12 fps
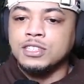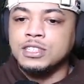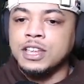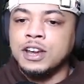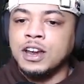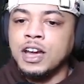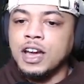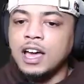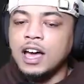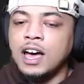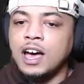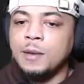there.
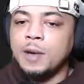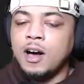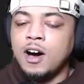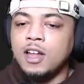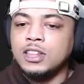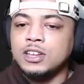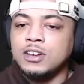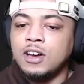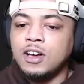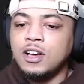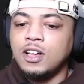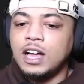All in
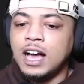all,